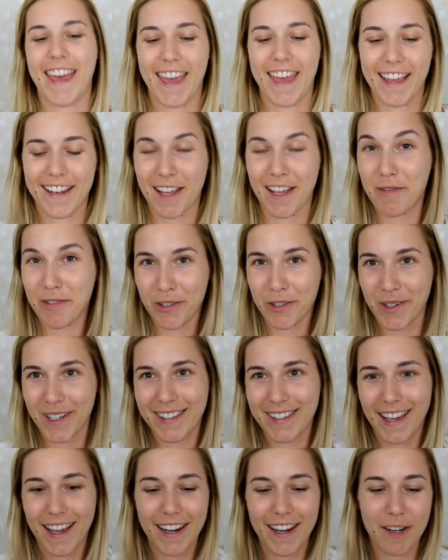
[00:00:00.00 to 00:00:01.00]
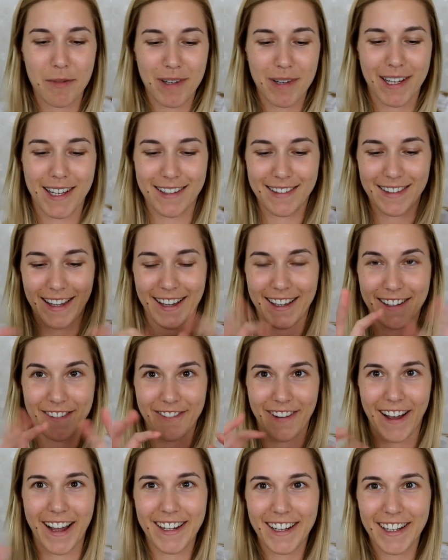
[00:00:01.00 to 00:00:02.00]
and I'm so excited because I can
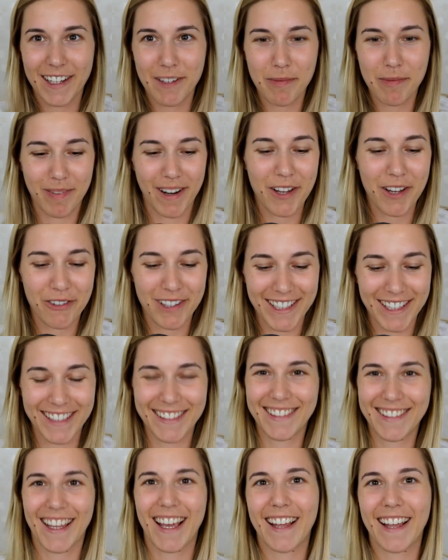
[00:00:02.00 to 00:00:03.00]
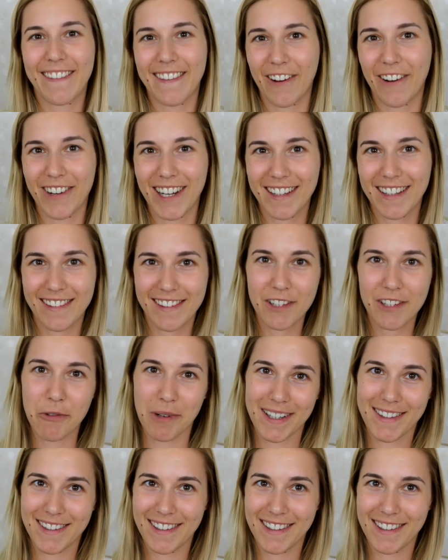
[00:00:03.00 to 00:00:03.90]
finally play with it. Now let's see what's